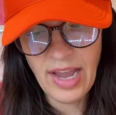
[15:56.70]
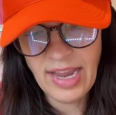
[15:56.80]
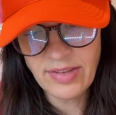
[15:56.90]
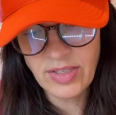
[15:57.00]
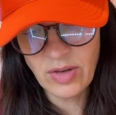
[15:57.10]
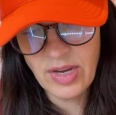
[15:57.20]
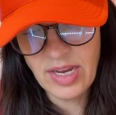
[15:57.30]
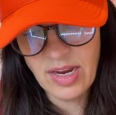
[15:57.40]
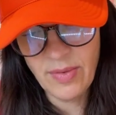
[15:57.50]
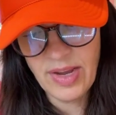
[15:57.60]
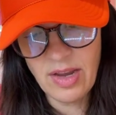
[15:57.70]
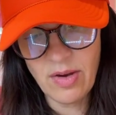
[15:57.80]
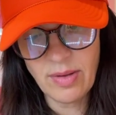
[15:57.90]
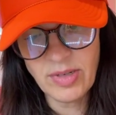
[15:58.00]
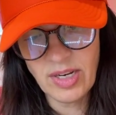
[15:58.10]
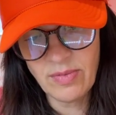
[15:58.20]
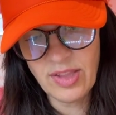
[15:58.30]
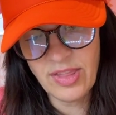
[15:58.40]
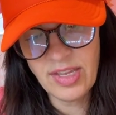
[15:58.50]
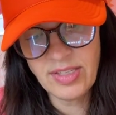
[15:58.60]
Okay, so here we go. I'm done
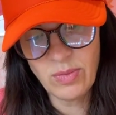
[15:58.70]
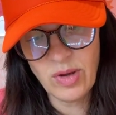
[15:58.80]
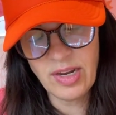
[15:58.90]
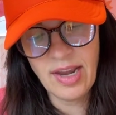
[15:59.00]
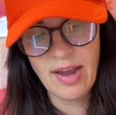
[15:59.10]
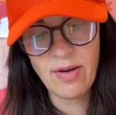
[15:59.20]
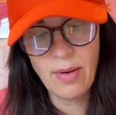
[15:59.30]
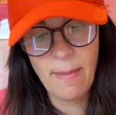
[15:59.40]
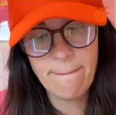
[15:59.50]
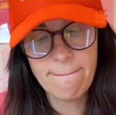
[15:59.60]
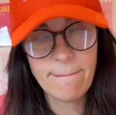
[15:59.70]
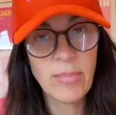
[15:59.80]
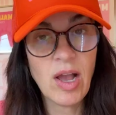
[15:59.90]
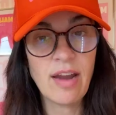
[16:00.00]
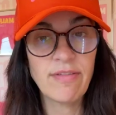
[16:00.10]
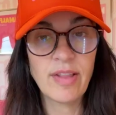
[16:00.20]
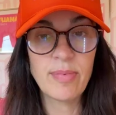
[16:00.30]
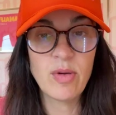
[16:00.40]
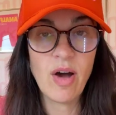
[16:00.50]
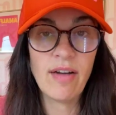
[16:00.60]
with this one now. Gotta
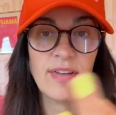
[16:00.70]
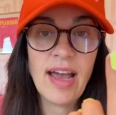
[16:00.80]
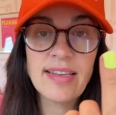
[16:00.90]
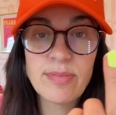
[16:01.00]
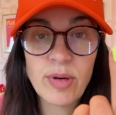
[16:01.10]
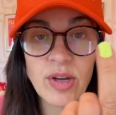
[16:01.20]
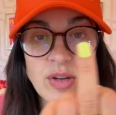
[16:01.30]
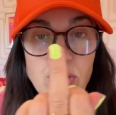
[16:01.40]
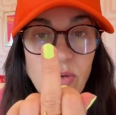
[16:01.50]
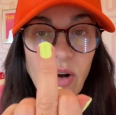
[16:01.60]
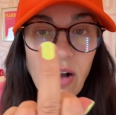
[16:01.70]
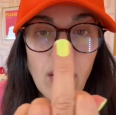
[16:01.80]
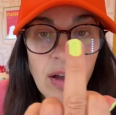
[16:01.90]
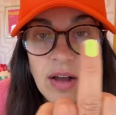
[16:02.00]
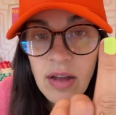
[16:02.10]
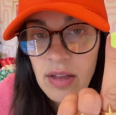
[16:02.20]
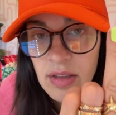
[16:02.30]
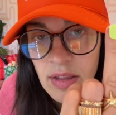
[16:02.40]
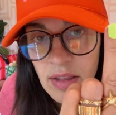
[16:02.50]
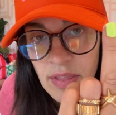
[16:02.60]
flip you off as per usual.
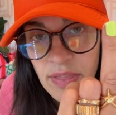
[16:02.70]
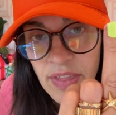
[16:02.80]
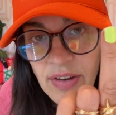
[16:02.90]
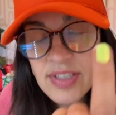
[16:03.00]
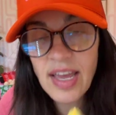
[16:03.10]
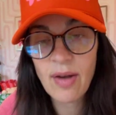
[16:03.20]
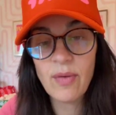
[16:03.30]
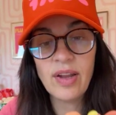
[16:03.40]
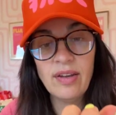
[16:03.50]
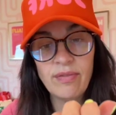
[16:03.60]
There's that